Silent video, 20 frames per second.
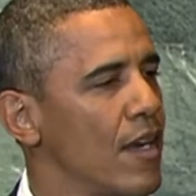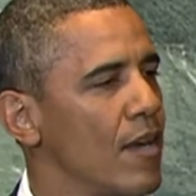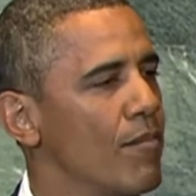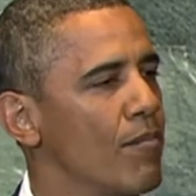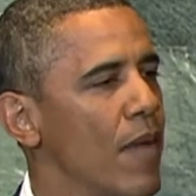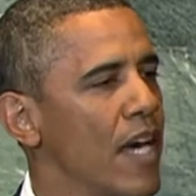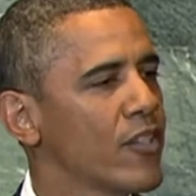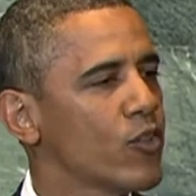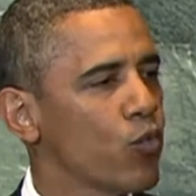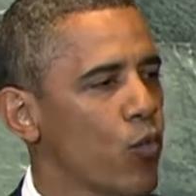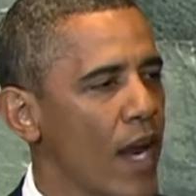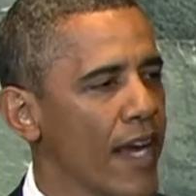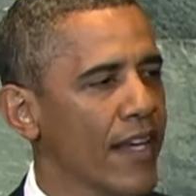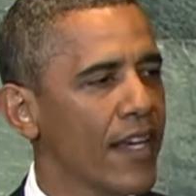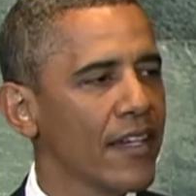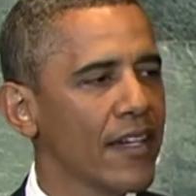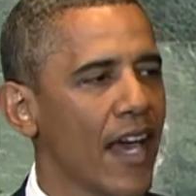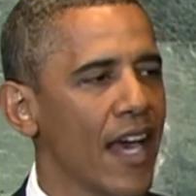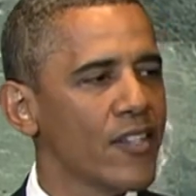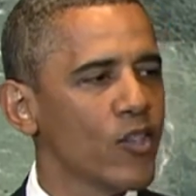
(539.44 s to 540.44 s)
must
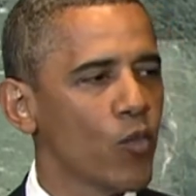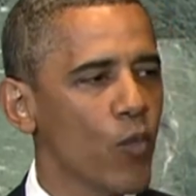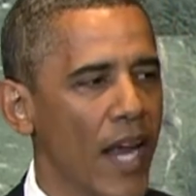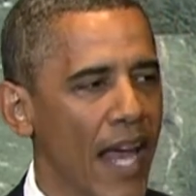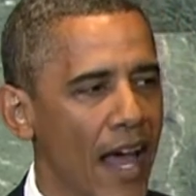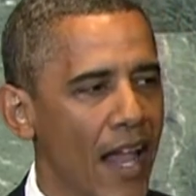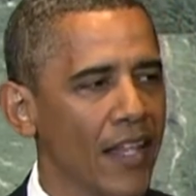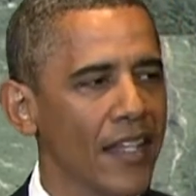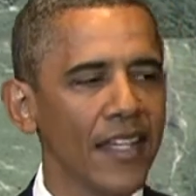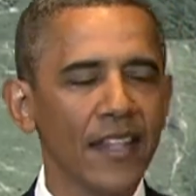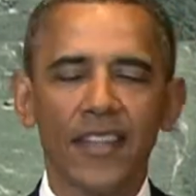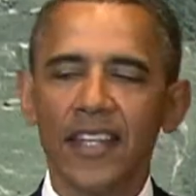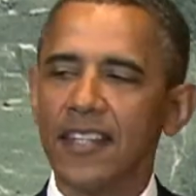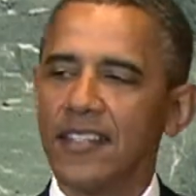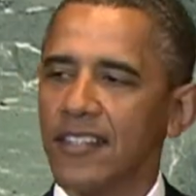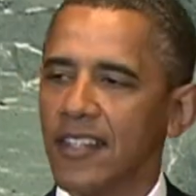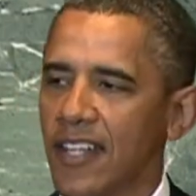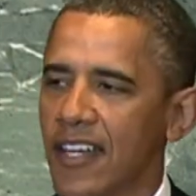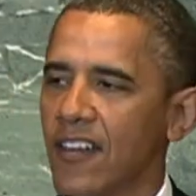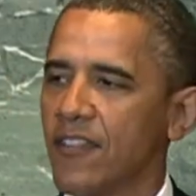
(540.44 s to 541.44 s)
recognize the reality that
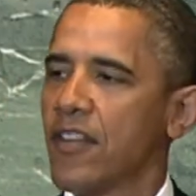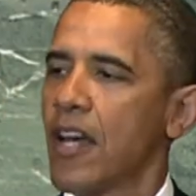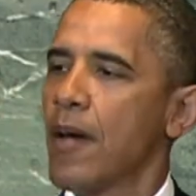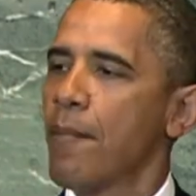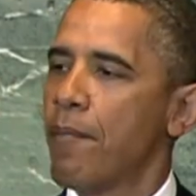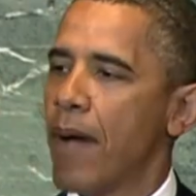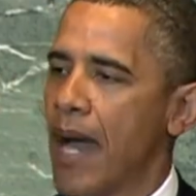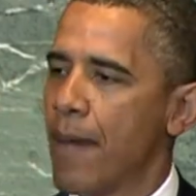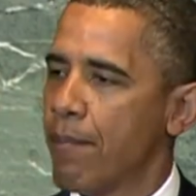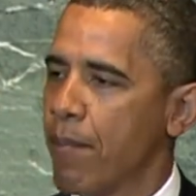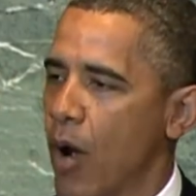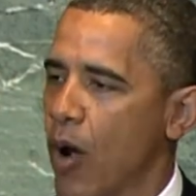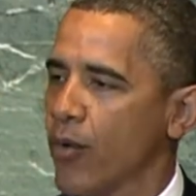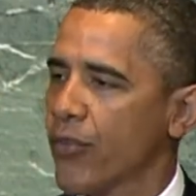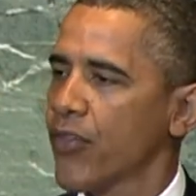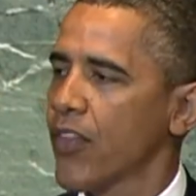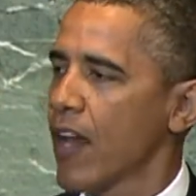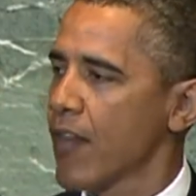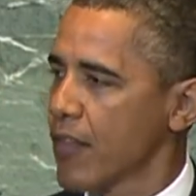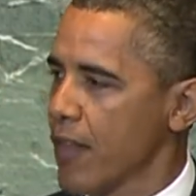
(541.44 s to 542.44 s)
is lived by both
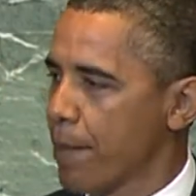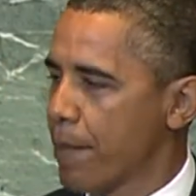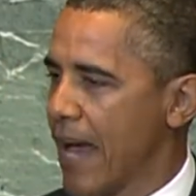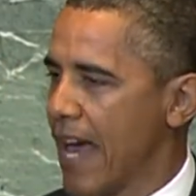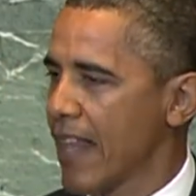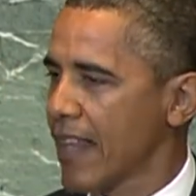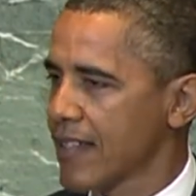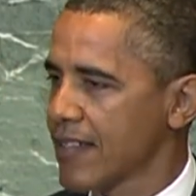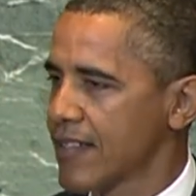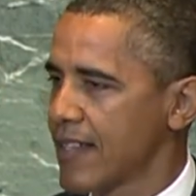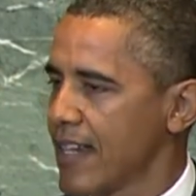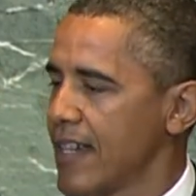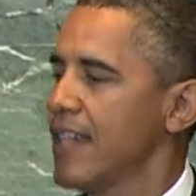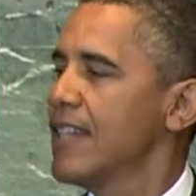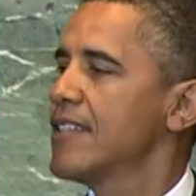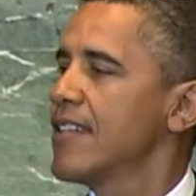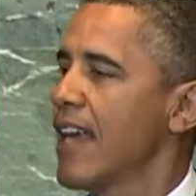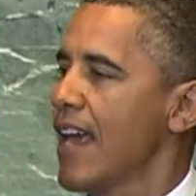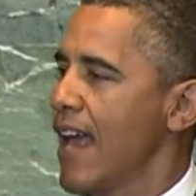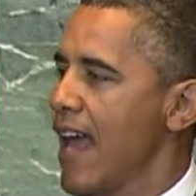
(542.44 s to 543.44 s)
the
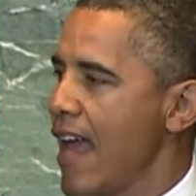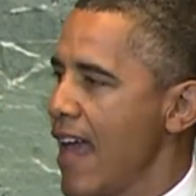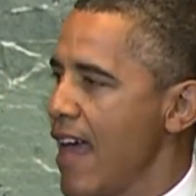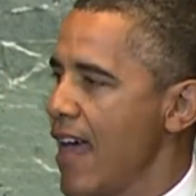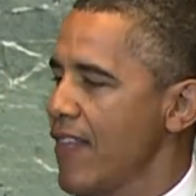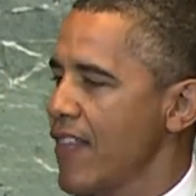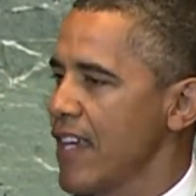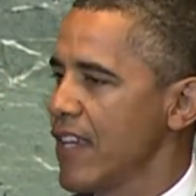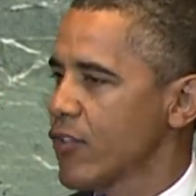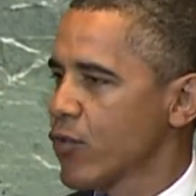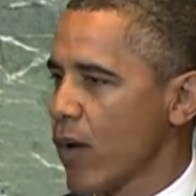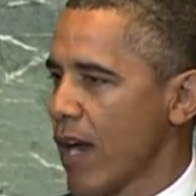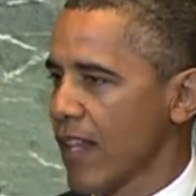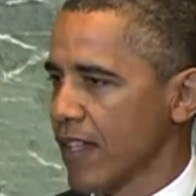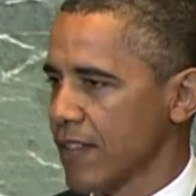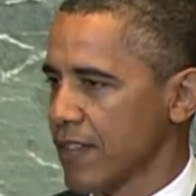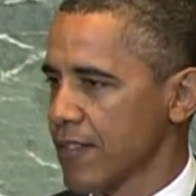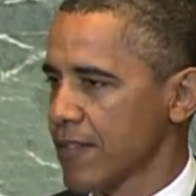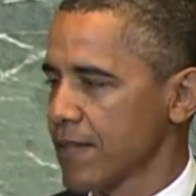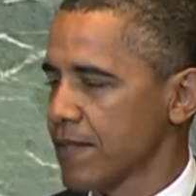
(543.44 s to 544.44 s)
Palestinians and the
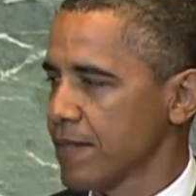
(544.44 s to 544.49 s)
Israelis.